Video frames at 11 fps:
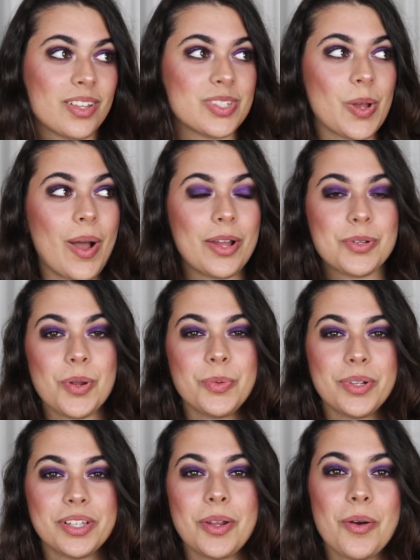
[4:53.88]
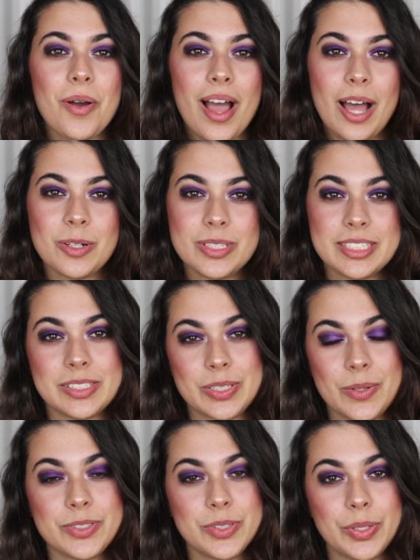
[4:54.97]
So I don't really know how this is
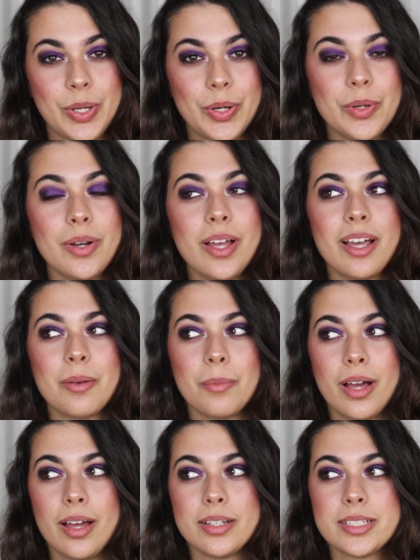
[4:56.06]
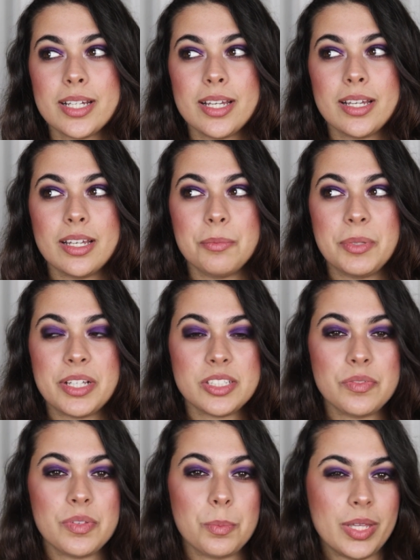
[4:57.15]
going to go, but because
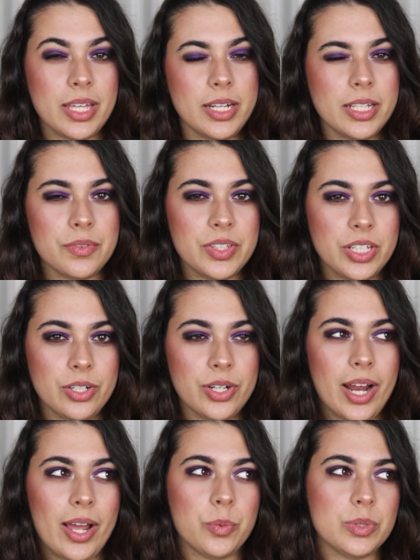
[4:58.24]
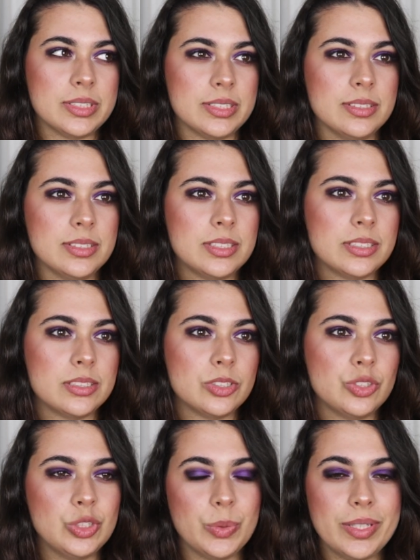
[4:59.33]
of the beginning of the year I wasn't
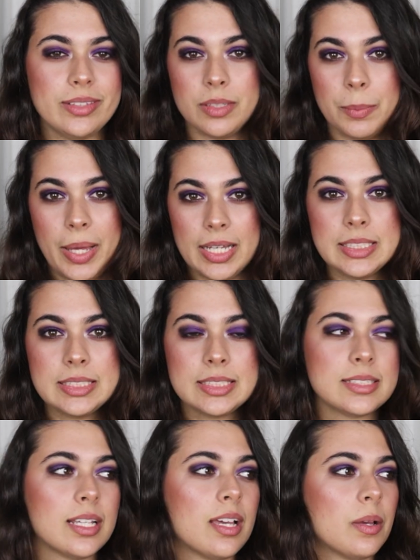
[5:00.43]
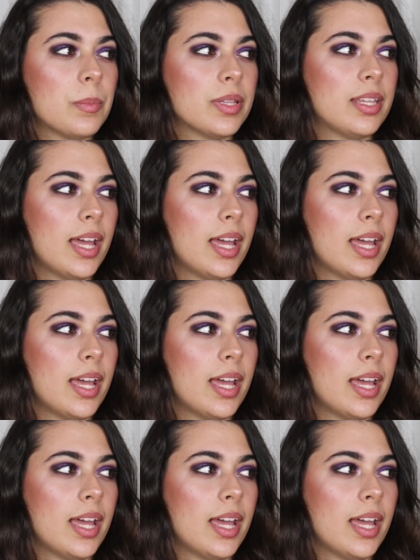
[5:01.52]
doing the best, but